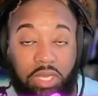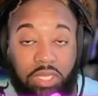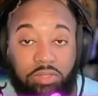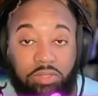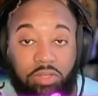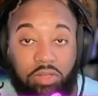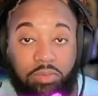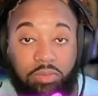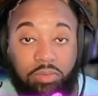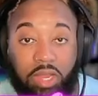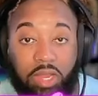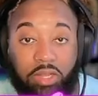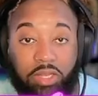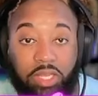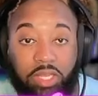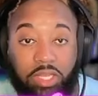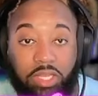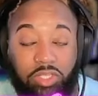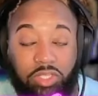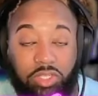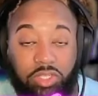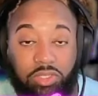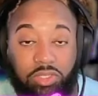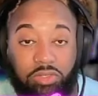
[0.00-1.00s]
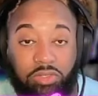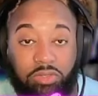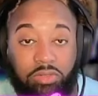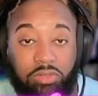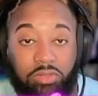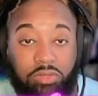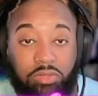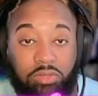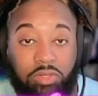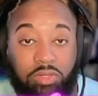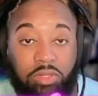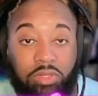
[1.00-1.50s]
going to be our kitchen.
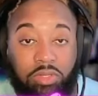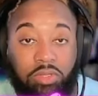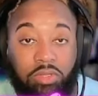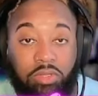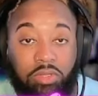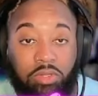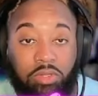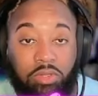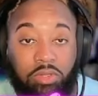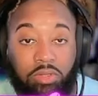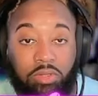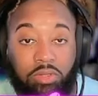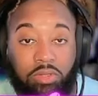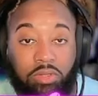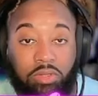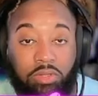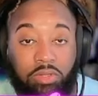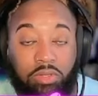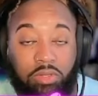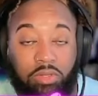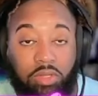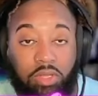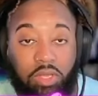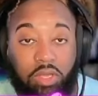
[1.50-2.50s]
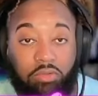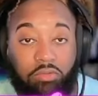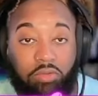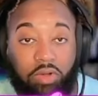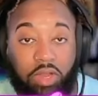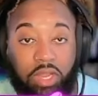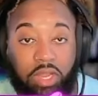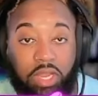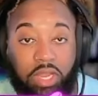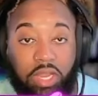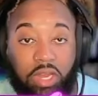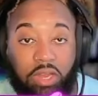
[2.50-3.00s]
And
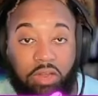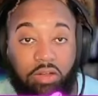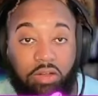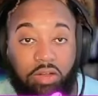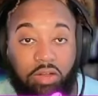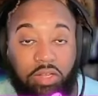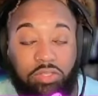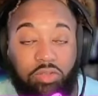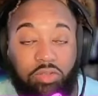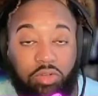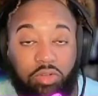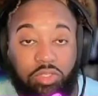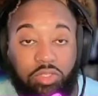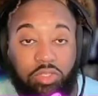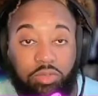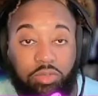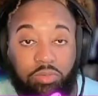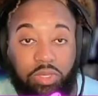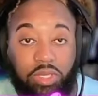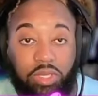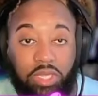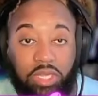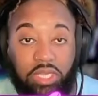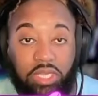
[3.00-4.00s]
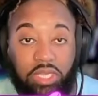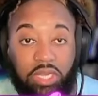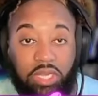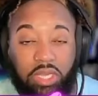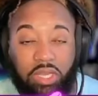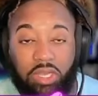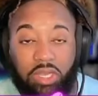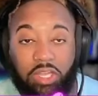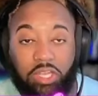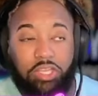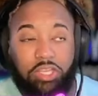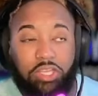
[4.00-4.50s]
right here is going to be,
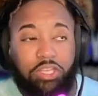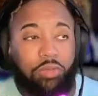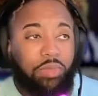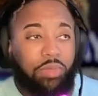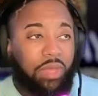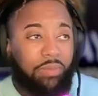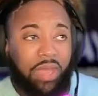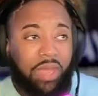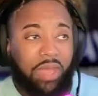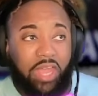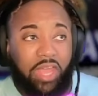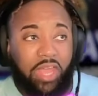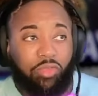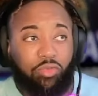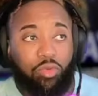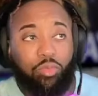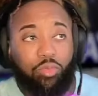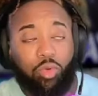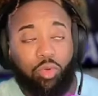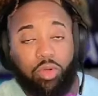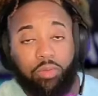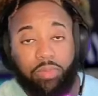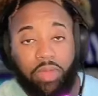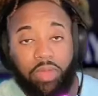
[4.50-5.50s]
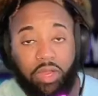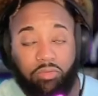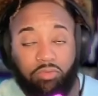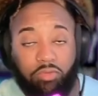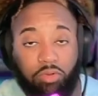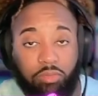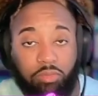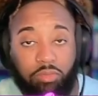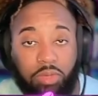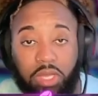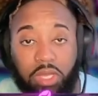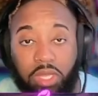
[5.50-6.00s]
it could be a bathroom or a
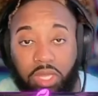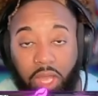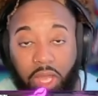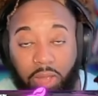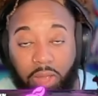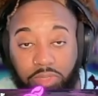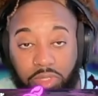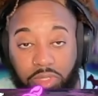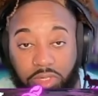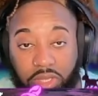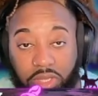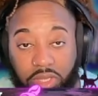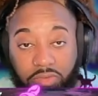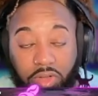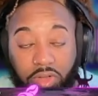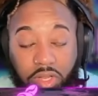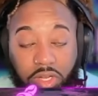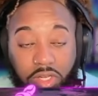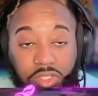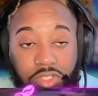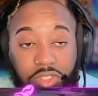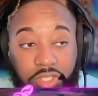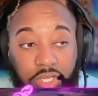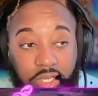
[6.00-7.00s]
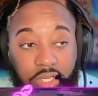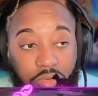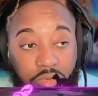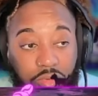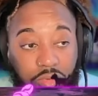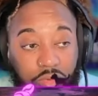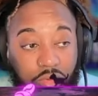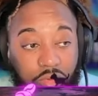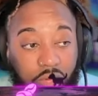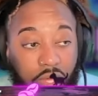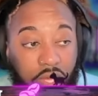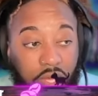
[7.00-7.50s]
bedroom. I'm just going to give y'all a
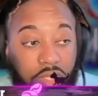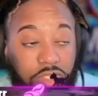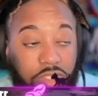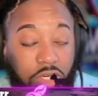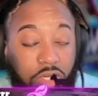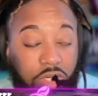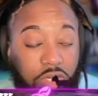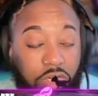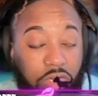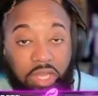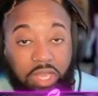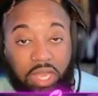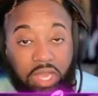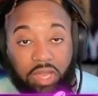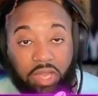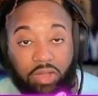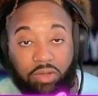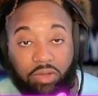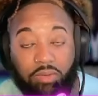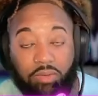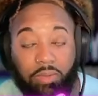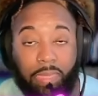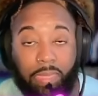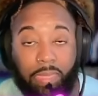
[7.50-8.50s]
general layout.